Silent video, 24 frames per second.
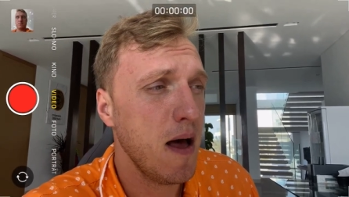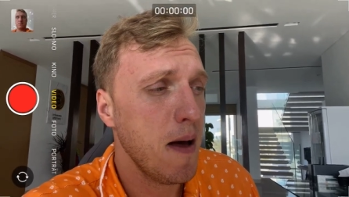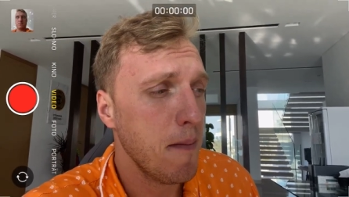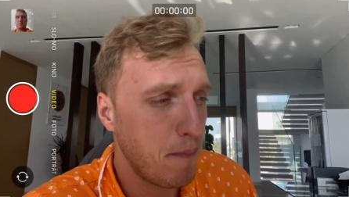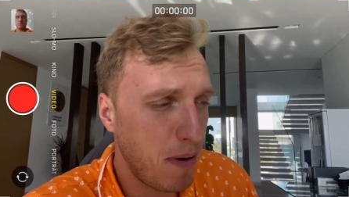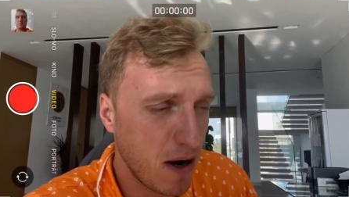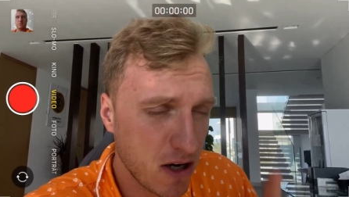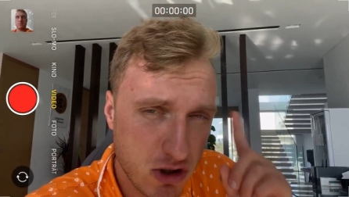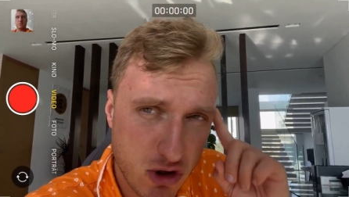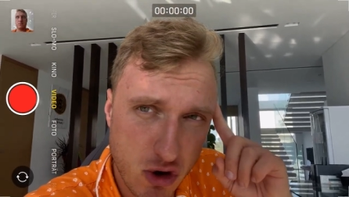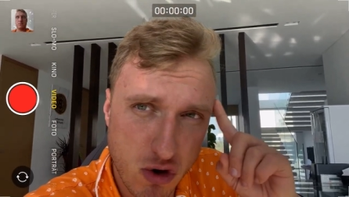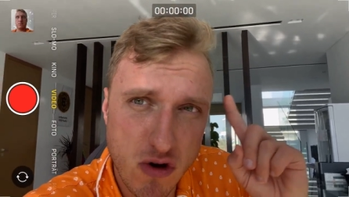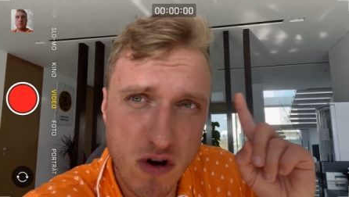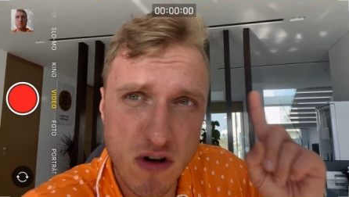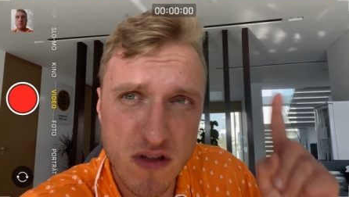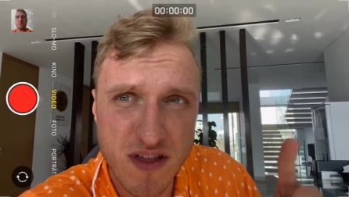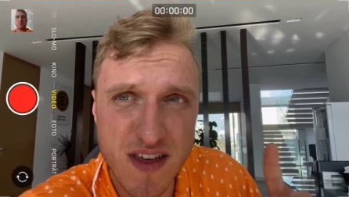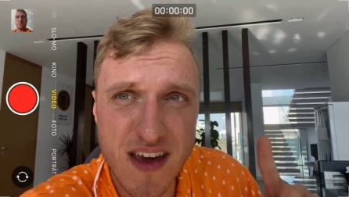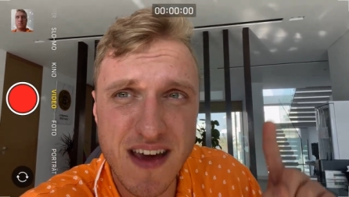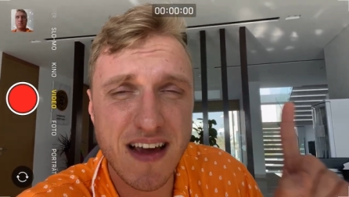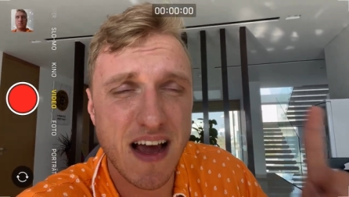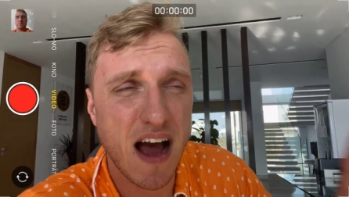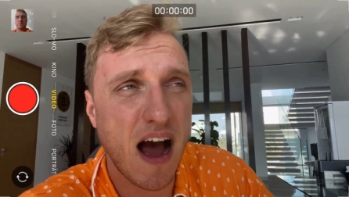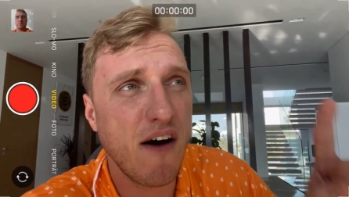But do you
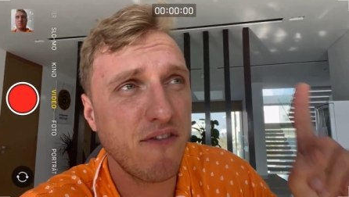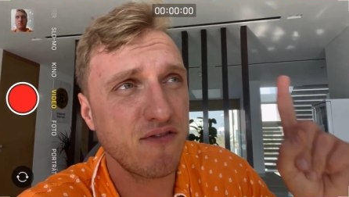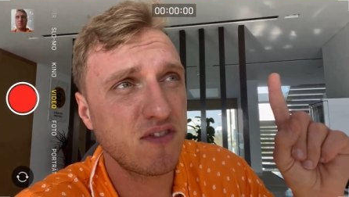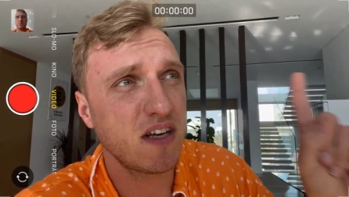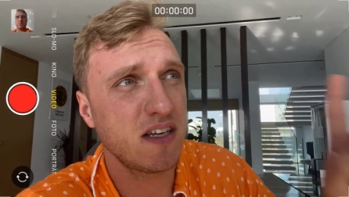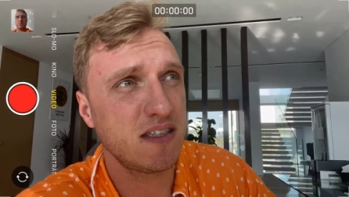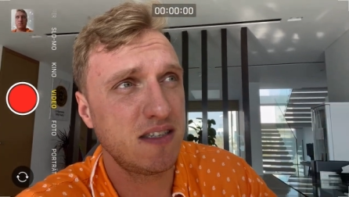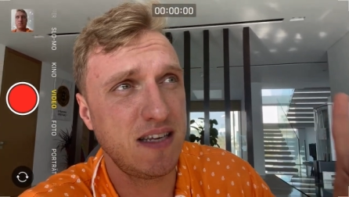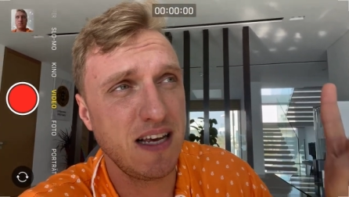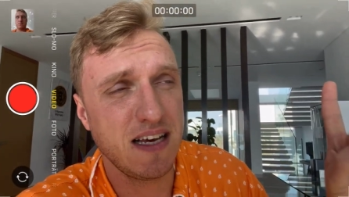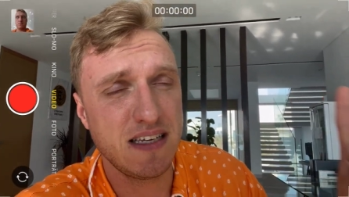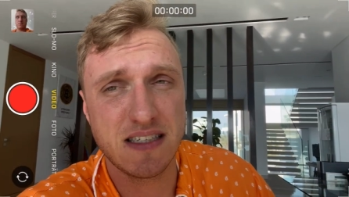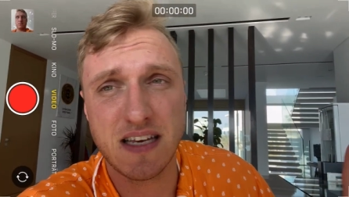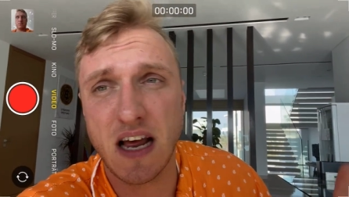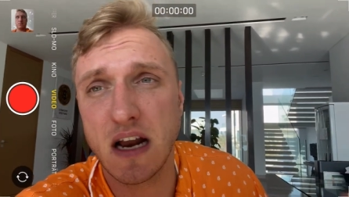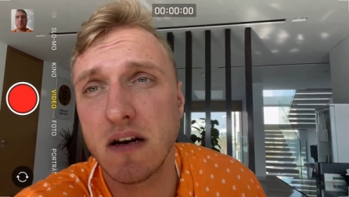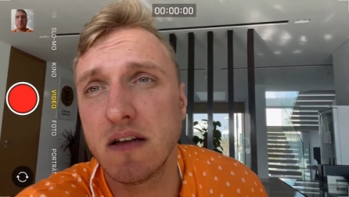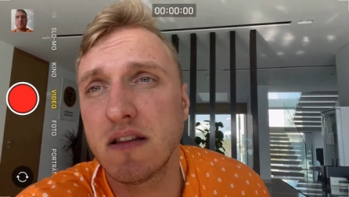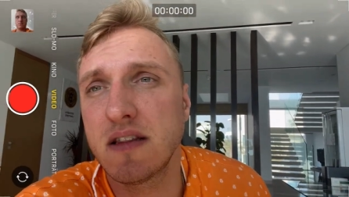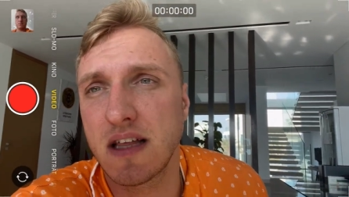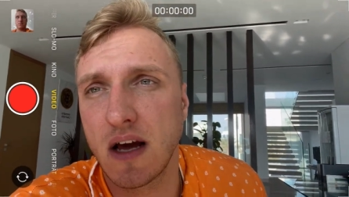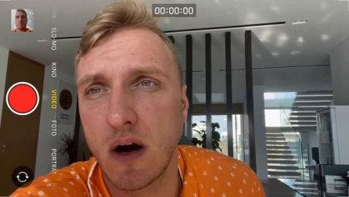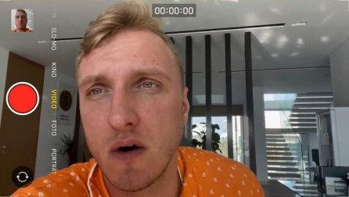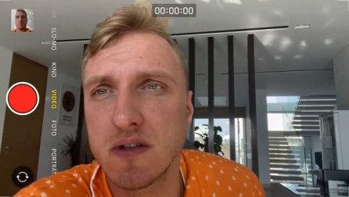think after
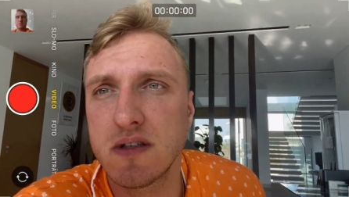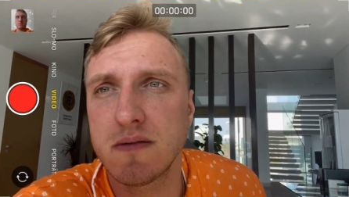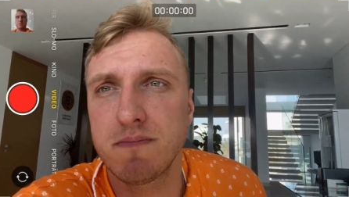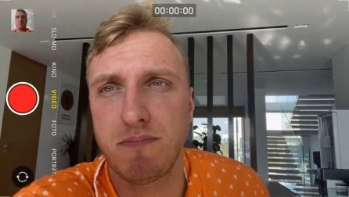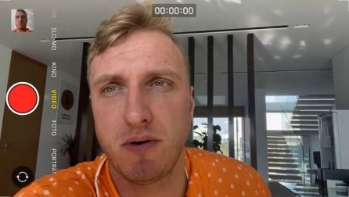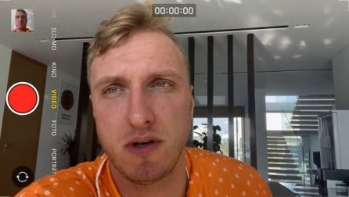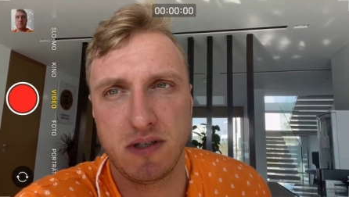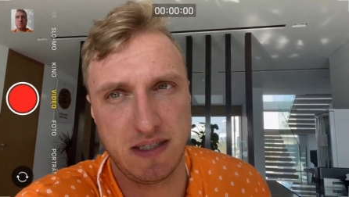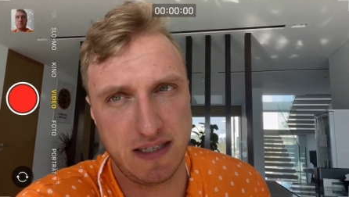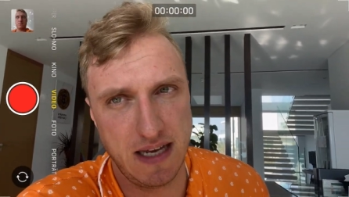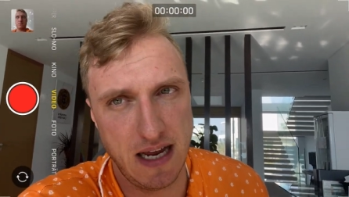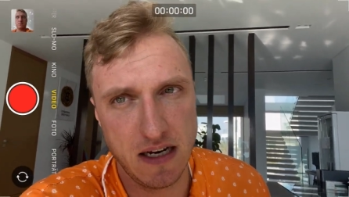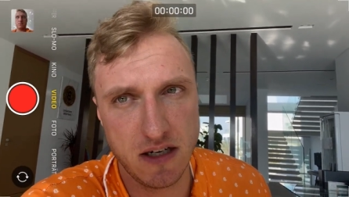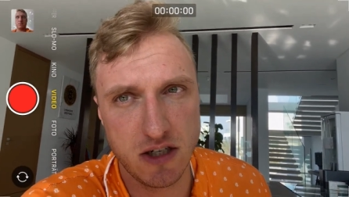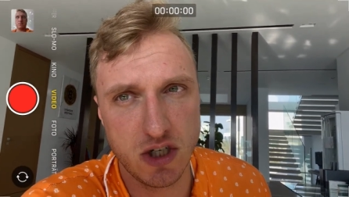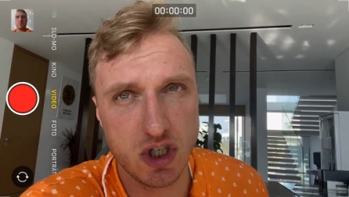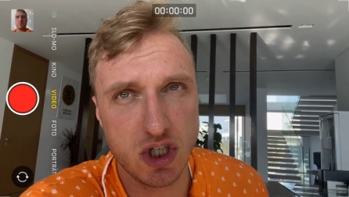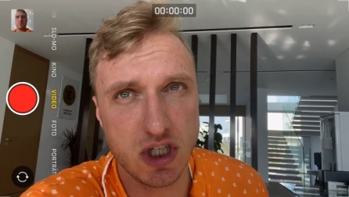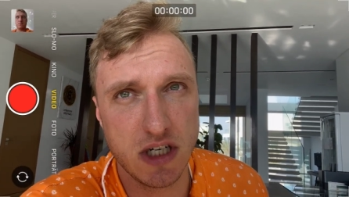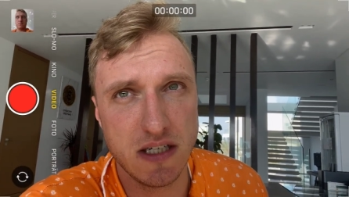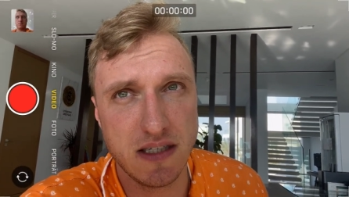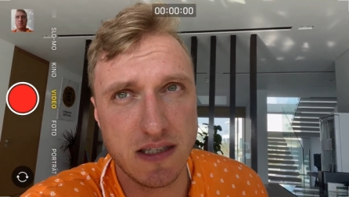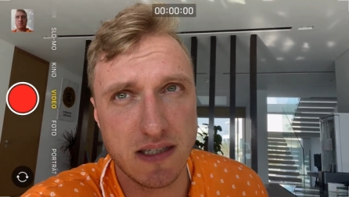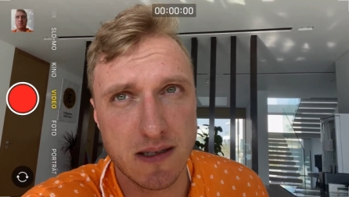600,000
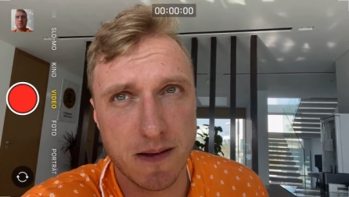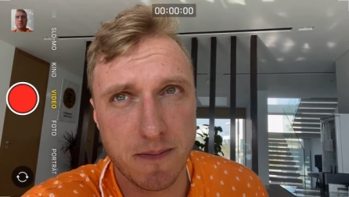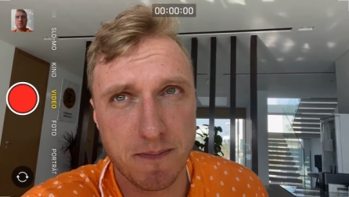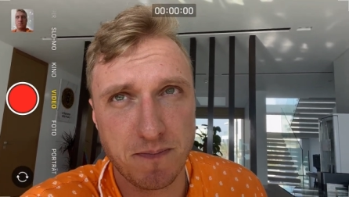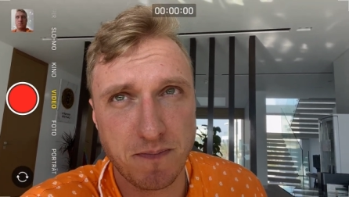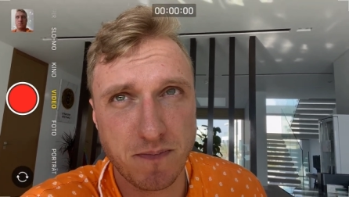percentages,